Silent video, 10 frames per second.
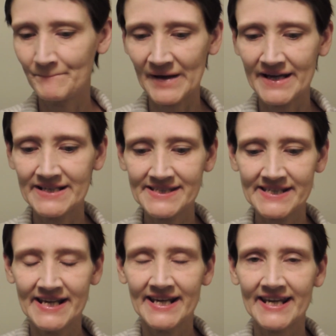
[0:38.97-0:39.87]

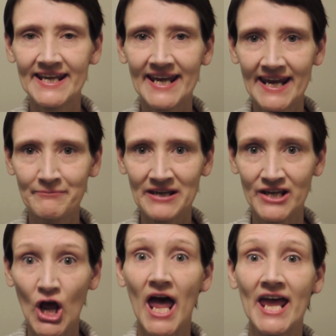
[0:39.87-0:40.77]
But it came
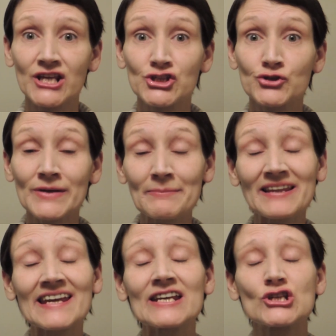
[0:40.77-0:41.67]
in
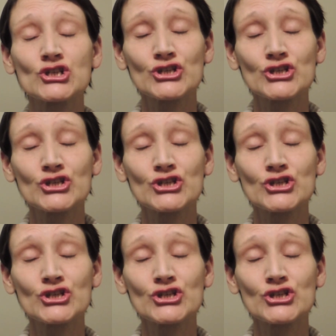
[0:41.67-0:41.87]
extremely